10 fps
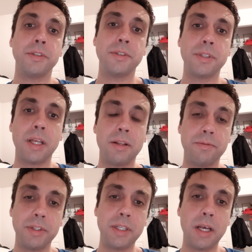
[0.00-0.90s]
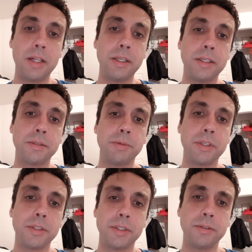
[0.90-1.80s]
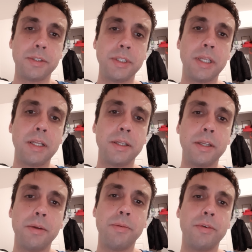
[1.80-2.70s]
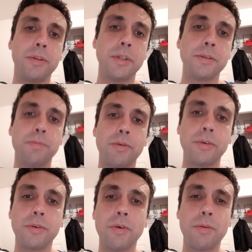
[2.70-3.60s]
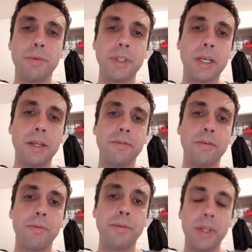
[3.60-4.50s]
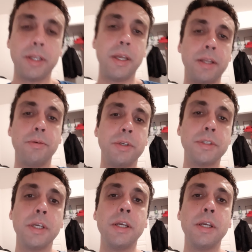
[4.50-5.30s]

it's style of Italians, because there's Italian neighborhood, there's Portugal, but kind of a plain, anyways.